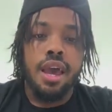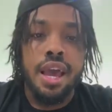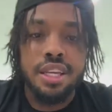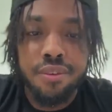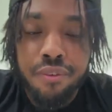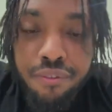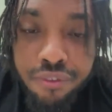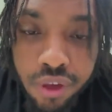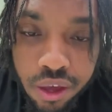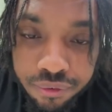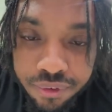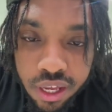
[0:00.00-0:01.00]
It's
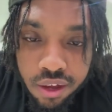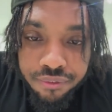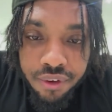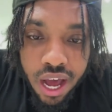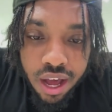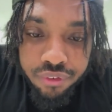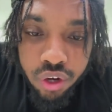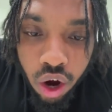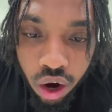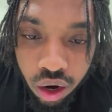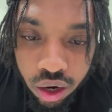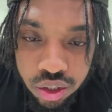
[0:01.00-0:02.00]
55
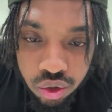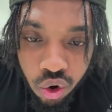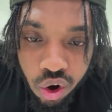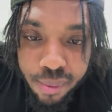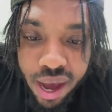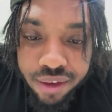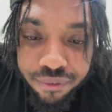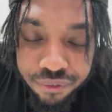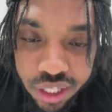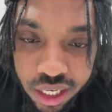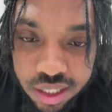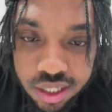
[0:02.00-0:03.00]
cars on my
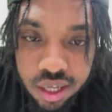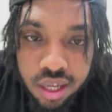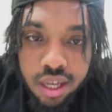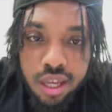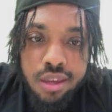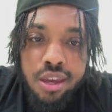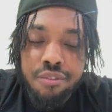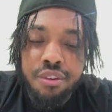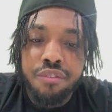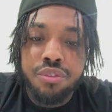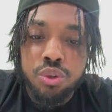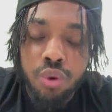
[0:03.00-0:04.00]
fleet. Even
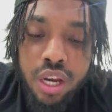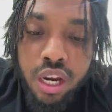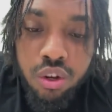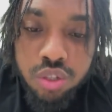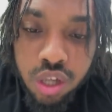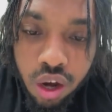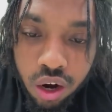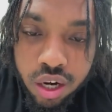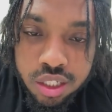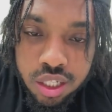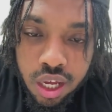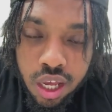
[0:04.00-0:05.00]
if 20 of those
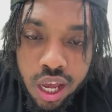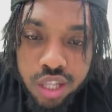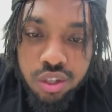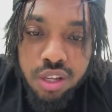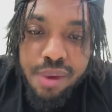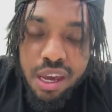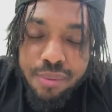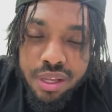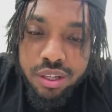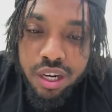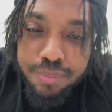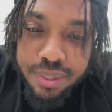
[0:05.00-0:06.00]
cars is only making me
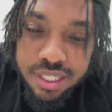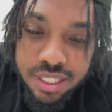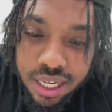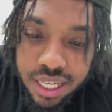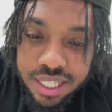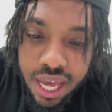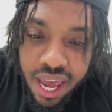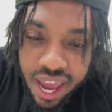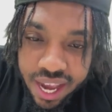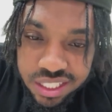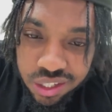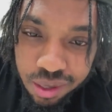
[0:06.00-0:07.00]
30%, that's an
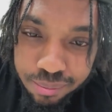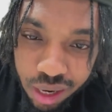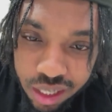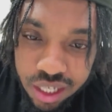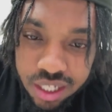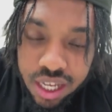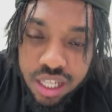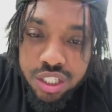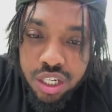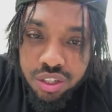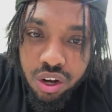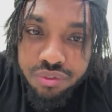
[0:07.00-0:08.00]
assload of money. That's
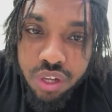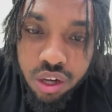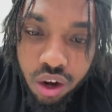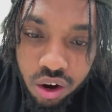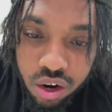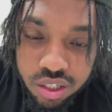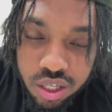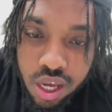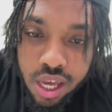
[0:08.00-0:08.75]
just off the cars.